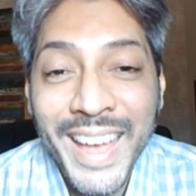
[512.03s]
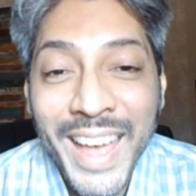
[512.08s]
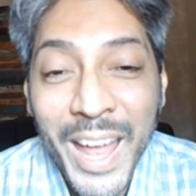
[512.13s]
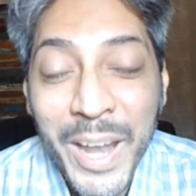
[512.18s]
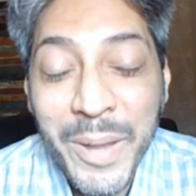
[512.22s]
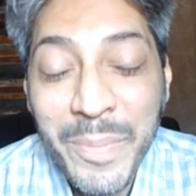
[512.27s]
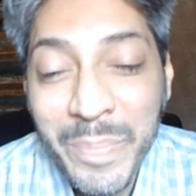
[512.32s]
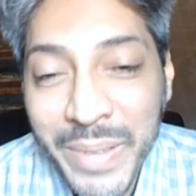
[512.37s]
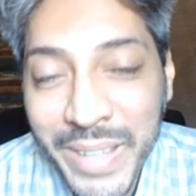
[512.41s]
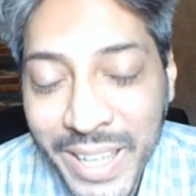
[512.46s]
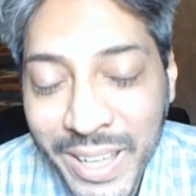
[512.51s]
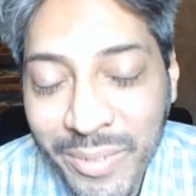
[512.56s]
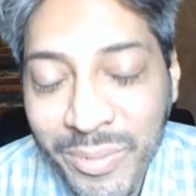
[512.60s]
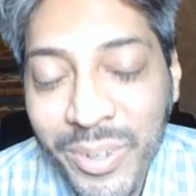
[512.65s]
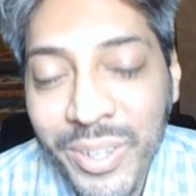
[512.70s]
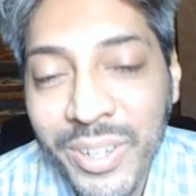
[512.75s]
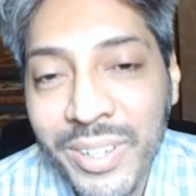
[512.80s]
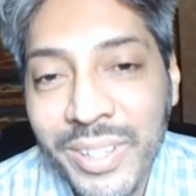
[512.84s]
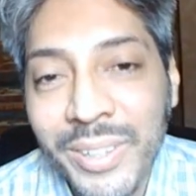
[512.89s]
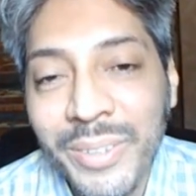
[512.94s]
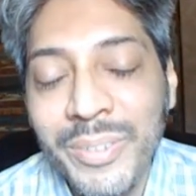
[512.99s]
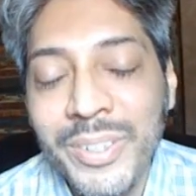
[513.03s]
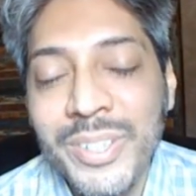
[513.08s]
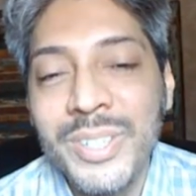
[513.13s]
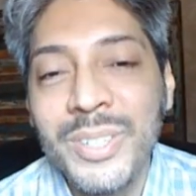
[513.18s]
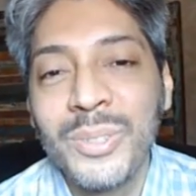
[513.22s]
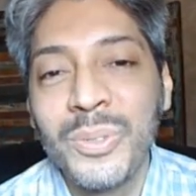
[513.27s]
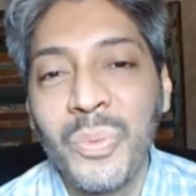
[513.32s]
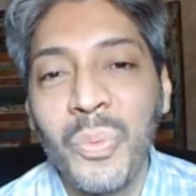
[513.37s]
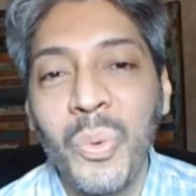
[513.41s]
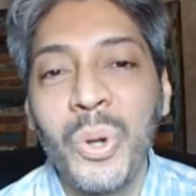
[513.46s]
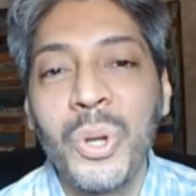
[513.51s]
and behavioral, which
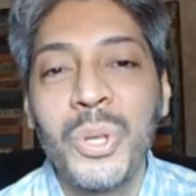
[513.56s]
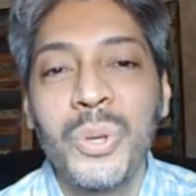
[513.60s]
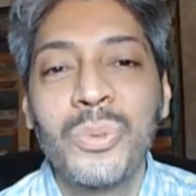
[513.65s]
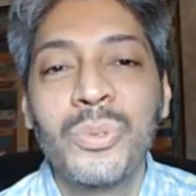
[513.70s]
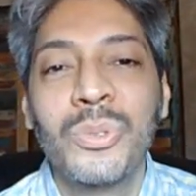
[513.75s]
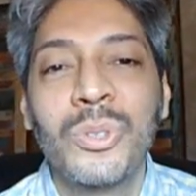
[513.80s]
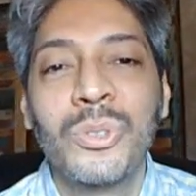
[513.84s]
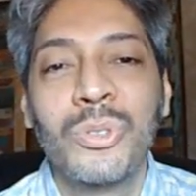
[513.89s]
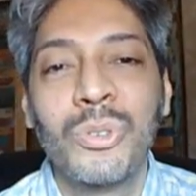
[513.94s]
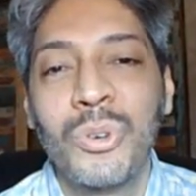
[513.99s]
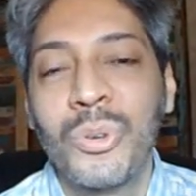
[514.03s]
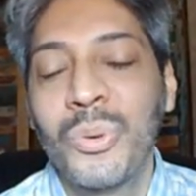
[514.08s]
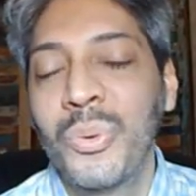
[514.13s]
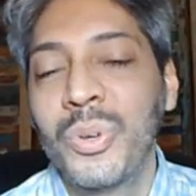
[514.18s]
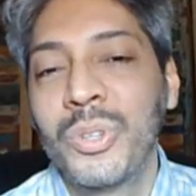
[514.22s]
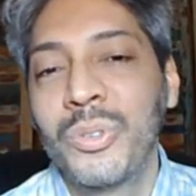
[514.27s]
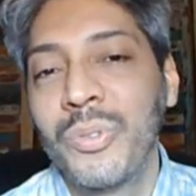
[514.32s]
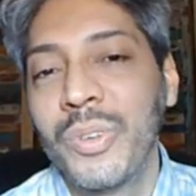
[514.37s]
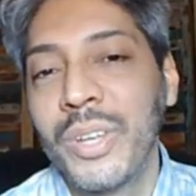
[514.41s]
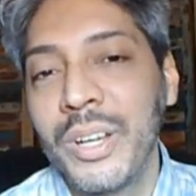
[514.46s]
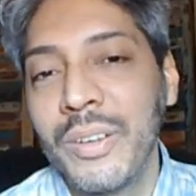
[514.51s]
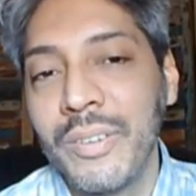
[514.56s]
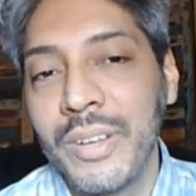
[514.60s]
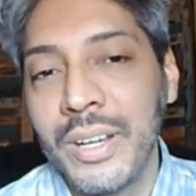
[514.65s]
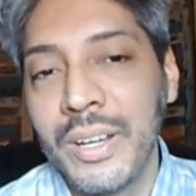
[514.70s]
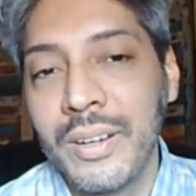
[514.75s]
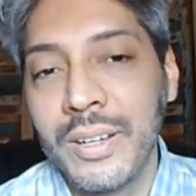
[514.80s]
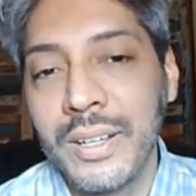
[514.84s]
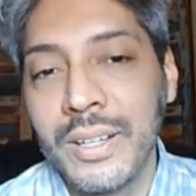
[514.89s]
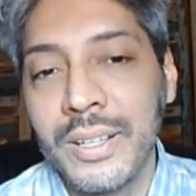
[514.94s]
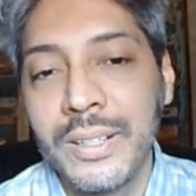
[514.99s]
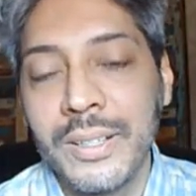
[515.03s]
is what users do, is very, very
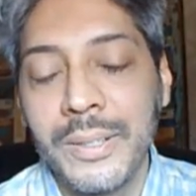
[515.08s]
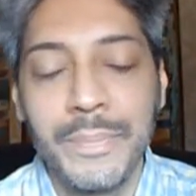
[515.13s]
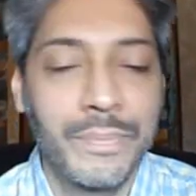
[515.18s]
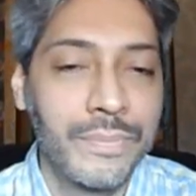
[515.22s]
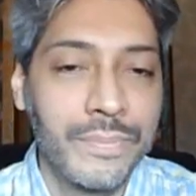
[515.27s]
critical.